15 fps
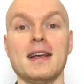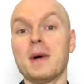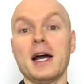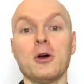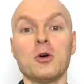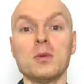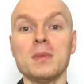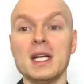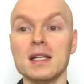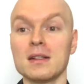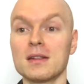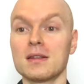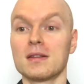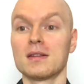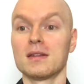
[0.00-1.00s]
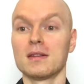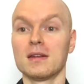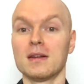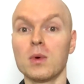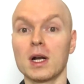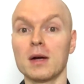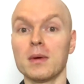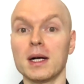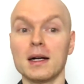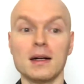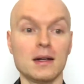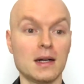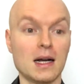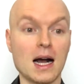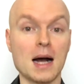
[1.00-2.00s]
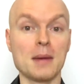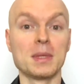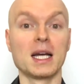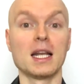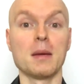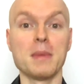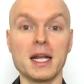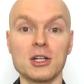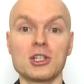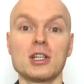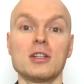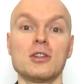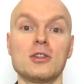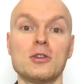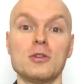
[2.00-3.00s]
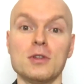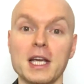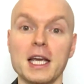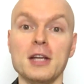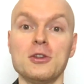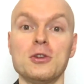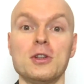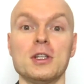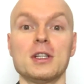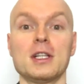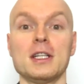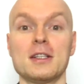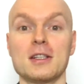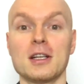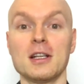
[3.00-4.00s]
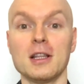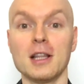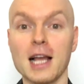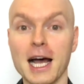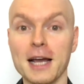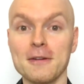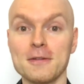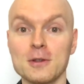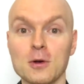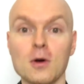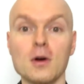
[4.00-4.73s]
By all means, whatever I'm gonna mention today during this live